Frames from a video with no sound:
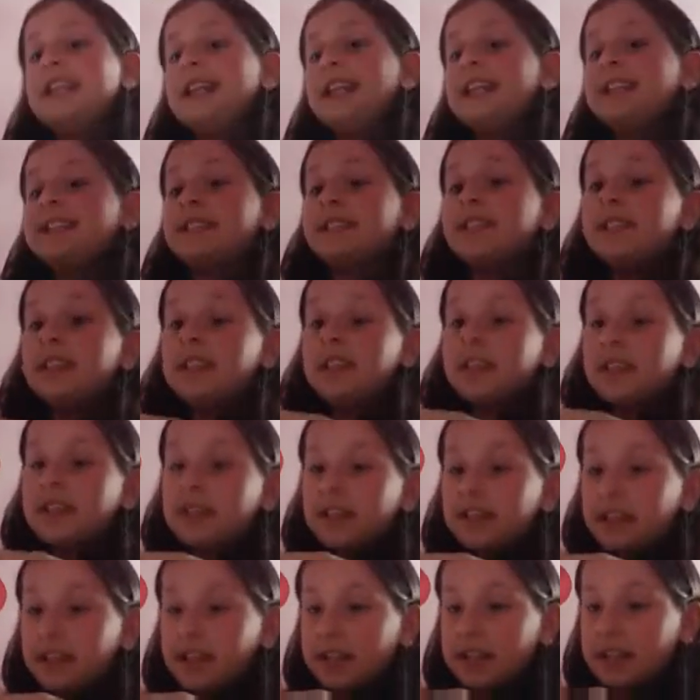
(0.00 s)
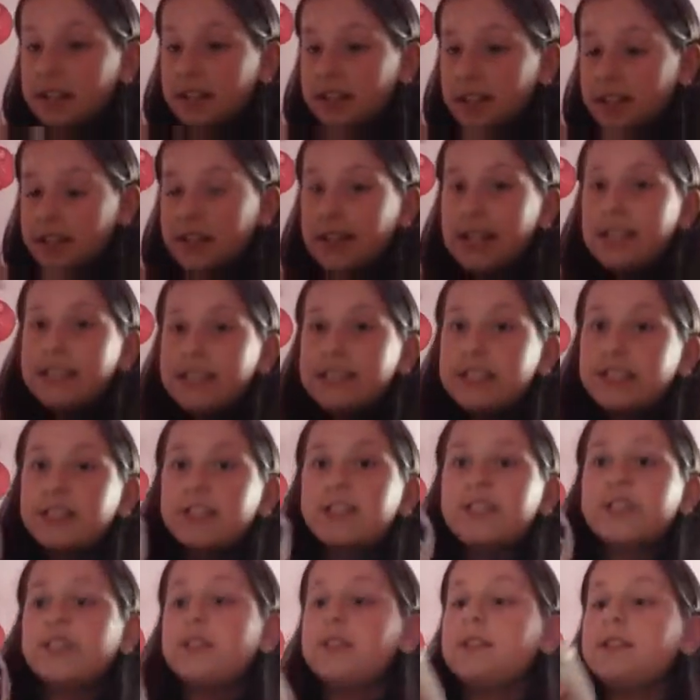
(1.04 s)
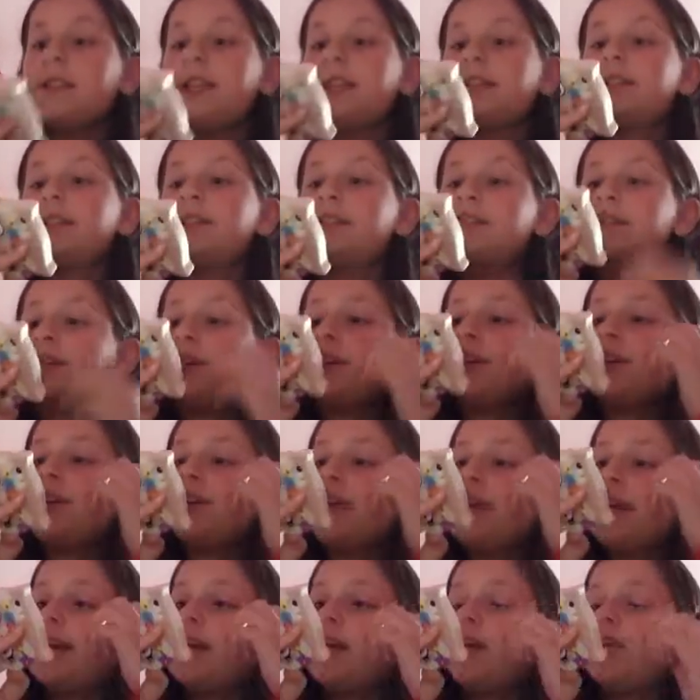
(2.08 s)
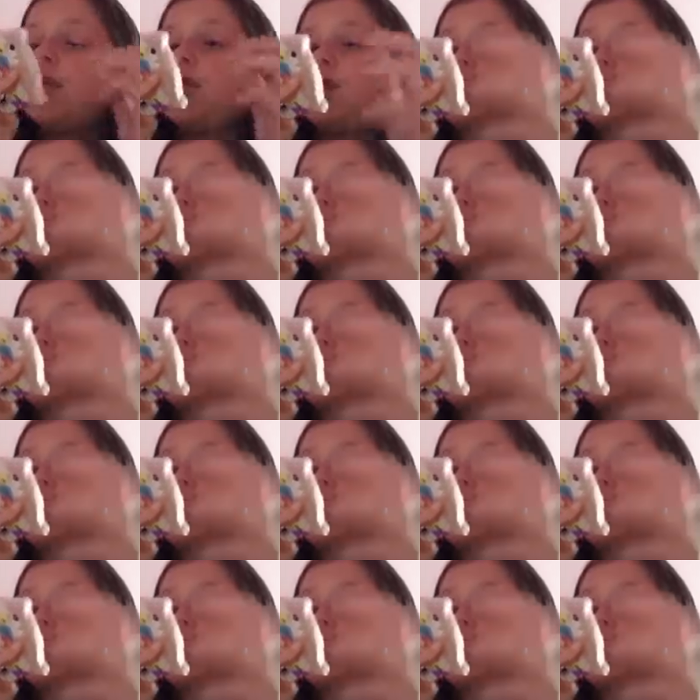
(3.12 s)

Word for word: listen, listen listen to the. Oh,